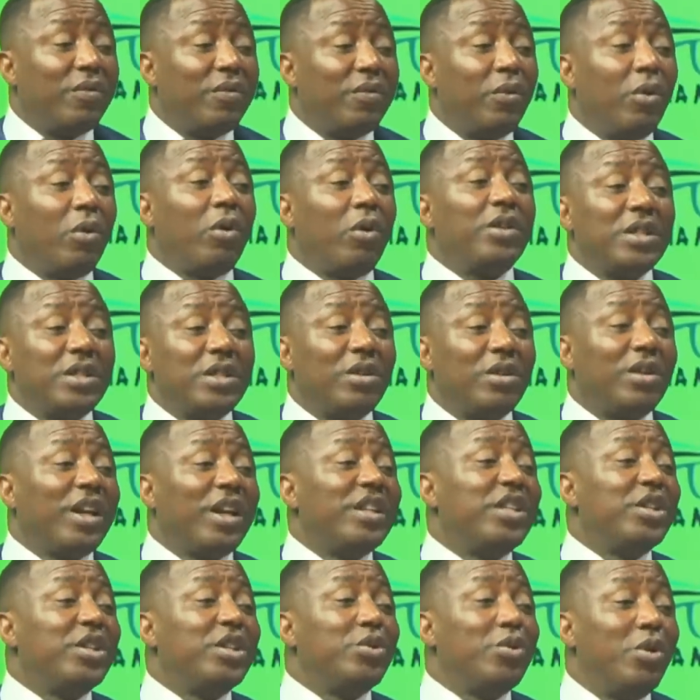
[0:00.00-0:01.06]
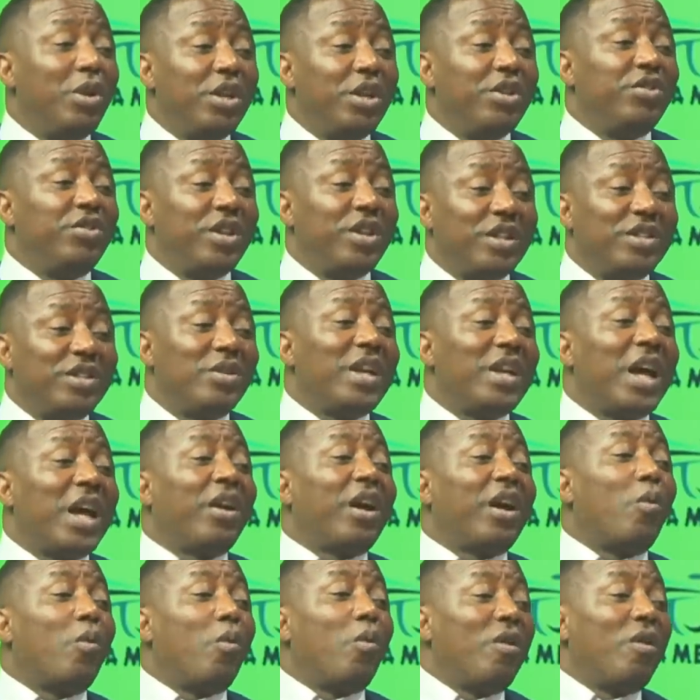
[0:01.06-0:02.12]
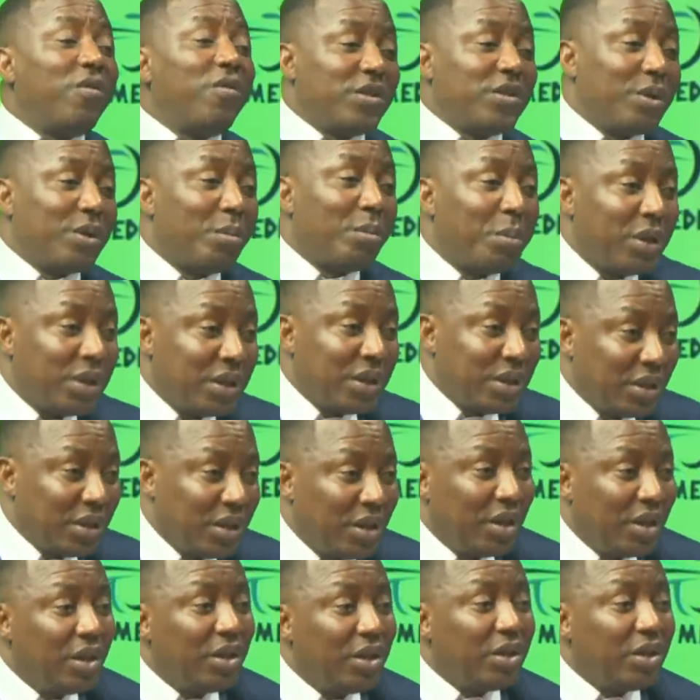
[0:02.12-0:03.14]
It focuses on getting you literate so that you can work for somebody.